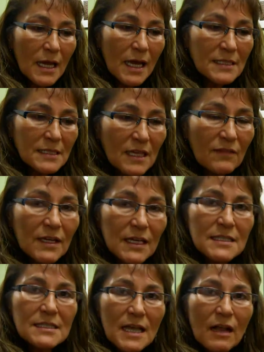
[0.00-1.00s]
has given
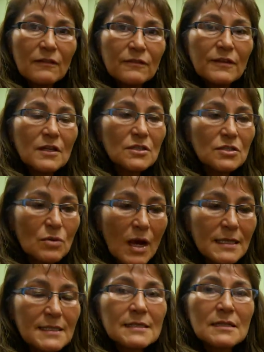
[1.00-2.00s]
itself to
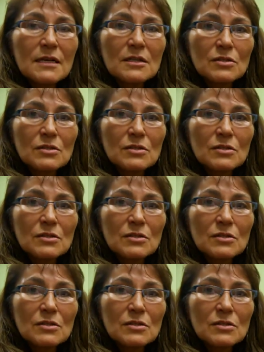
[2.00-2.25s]
us